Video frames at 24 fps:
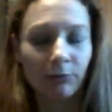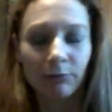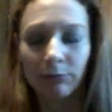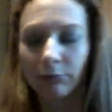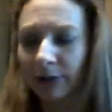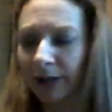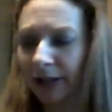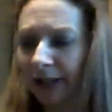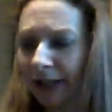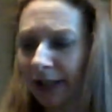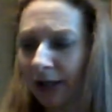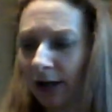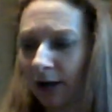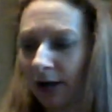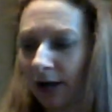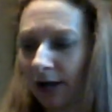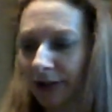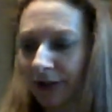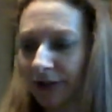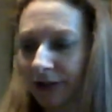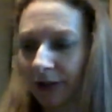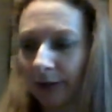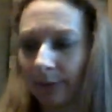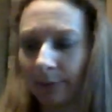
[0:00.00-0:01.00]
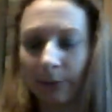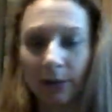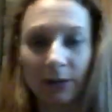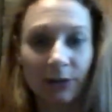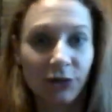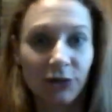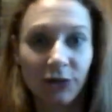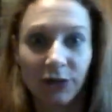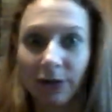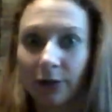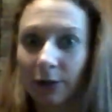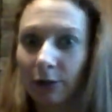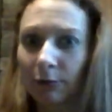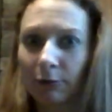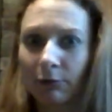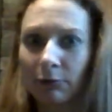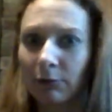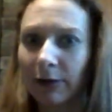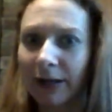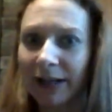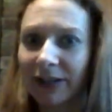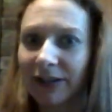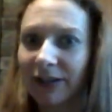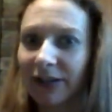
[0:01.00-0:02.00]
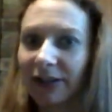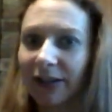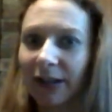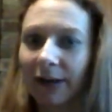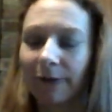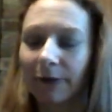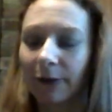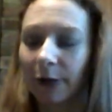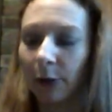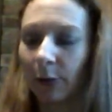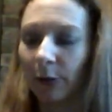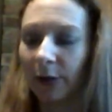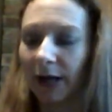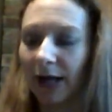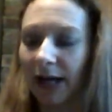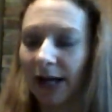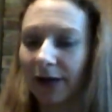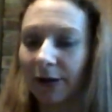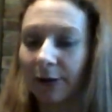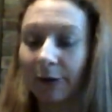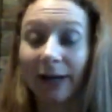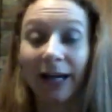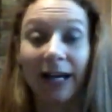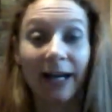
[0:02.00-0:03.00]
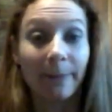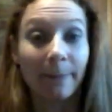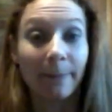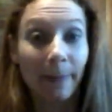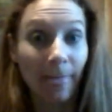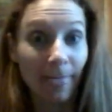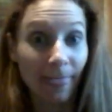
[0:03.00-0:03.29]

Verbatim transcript: Really awesome. Just great stuff going on. Okay